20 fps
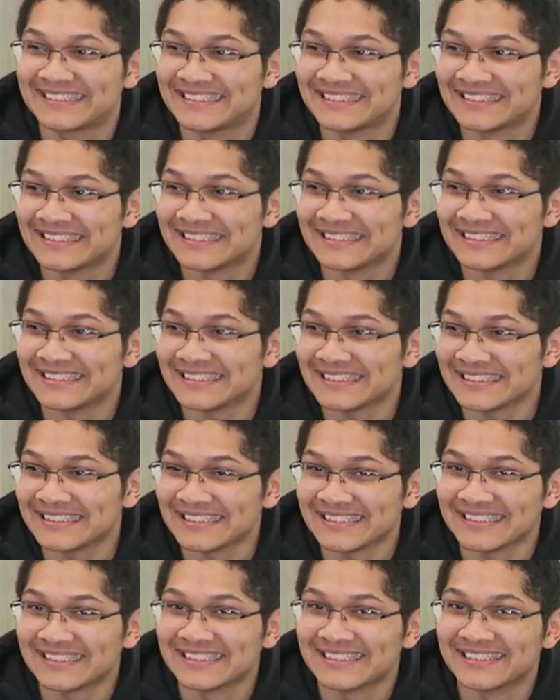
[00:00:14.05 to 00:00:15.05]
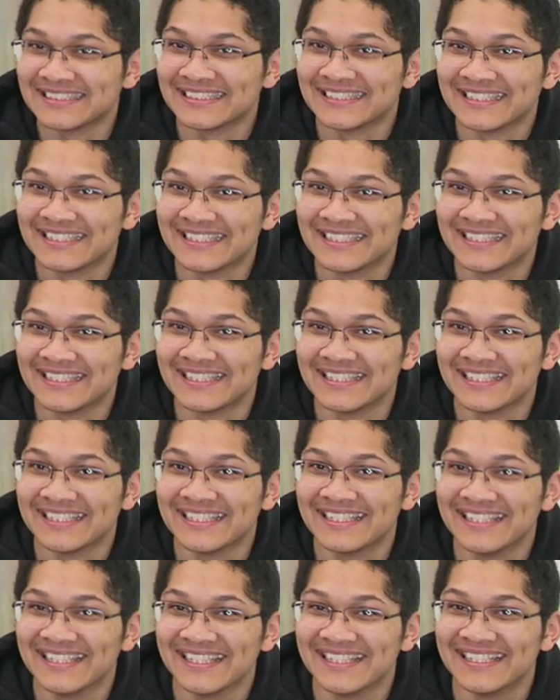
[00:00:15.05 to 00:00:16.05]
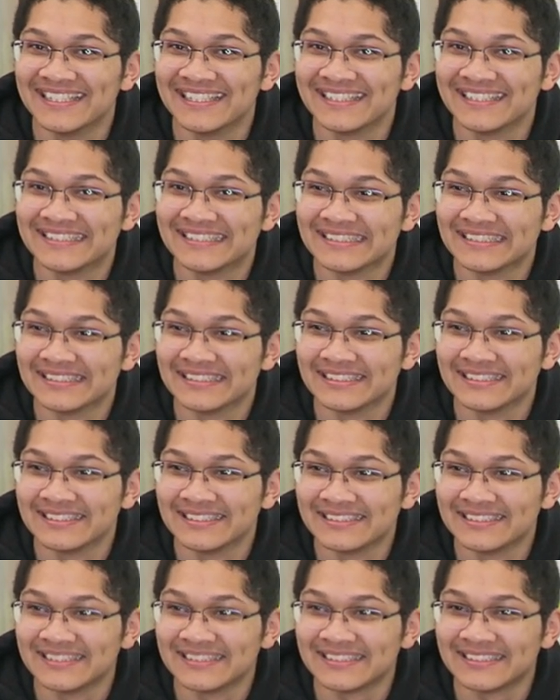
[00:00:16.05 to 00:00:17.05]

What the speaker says: This person isn't speaking.